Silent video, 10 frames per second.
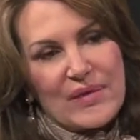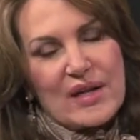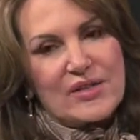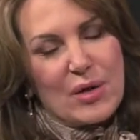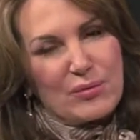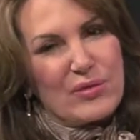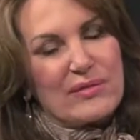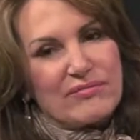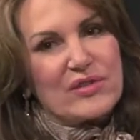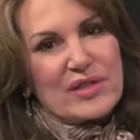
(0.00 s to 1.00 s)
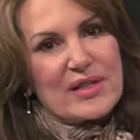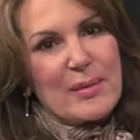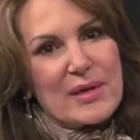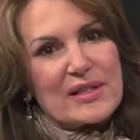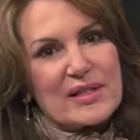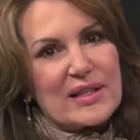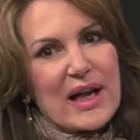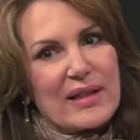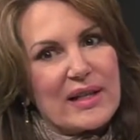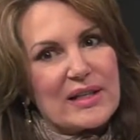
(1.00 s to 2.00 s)
So to some extent,
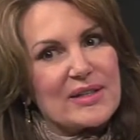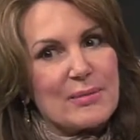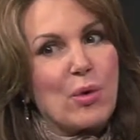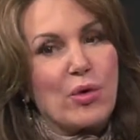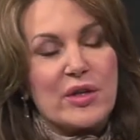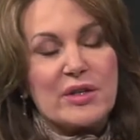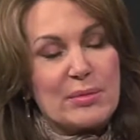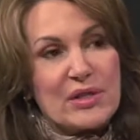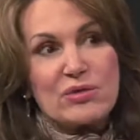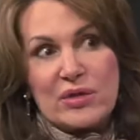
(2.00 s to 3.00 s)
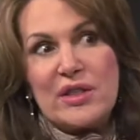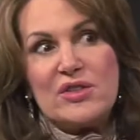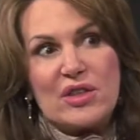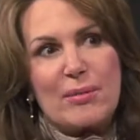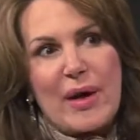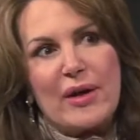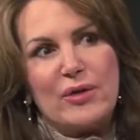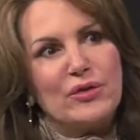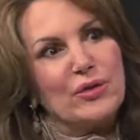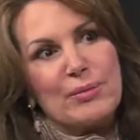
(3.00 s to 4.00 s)
I think it's important to be strategic about
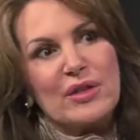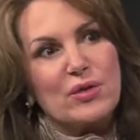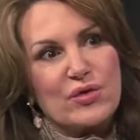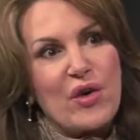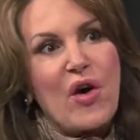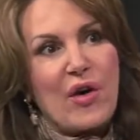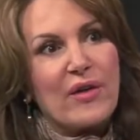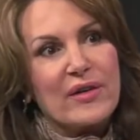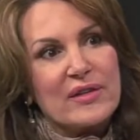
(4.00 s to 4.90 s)
who your mentors are.